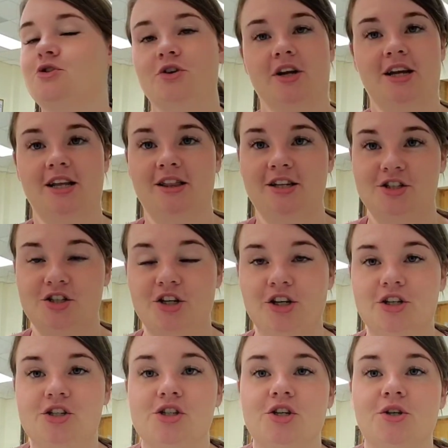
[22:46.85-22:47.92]
drinking the
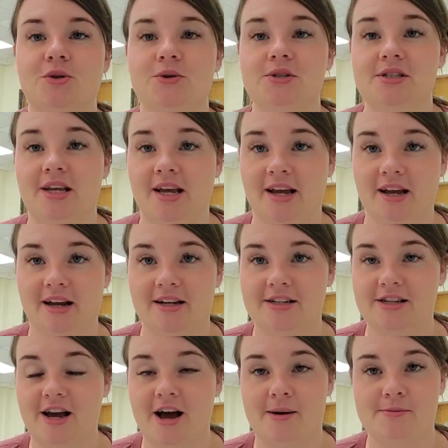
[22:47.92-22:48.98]
Jitter juice, and
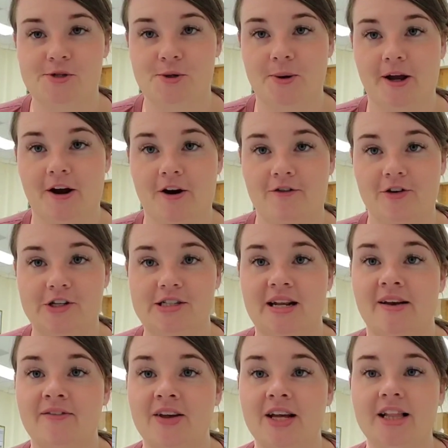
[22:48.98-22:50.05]
doing our first
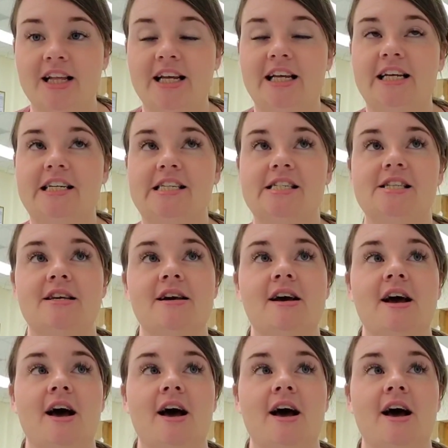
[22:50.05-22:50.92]
day feelings.